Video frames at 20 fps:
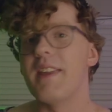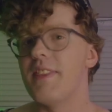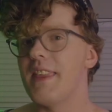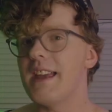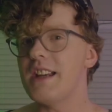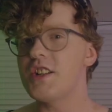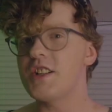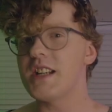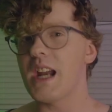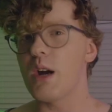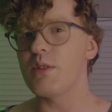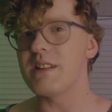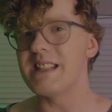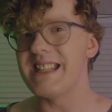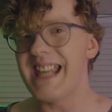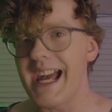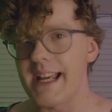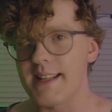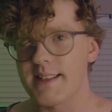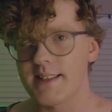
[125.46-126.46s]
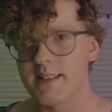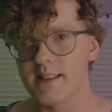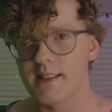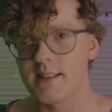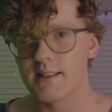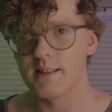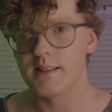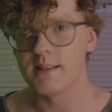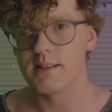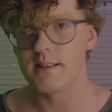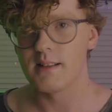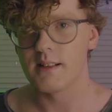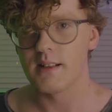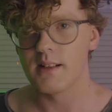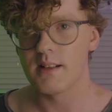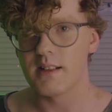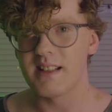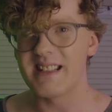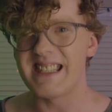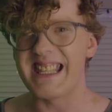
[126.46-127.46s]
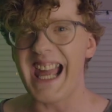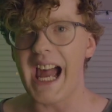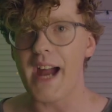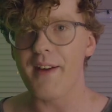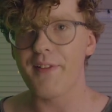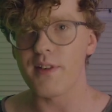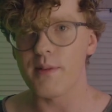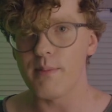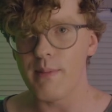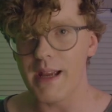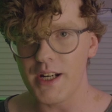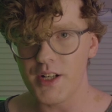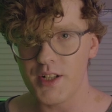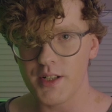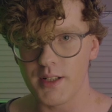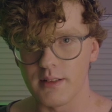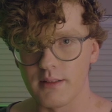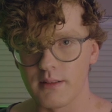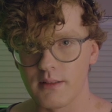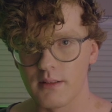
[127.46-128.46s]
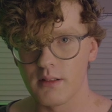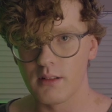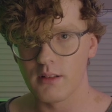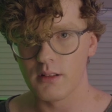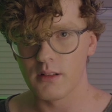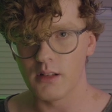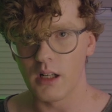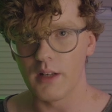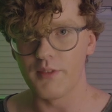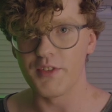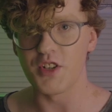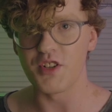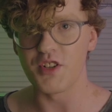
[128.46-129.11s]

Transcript: And they shout yes to the affirmation of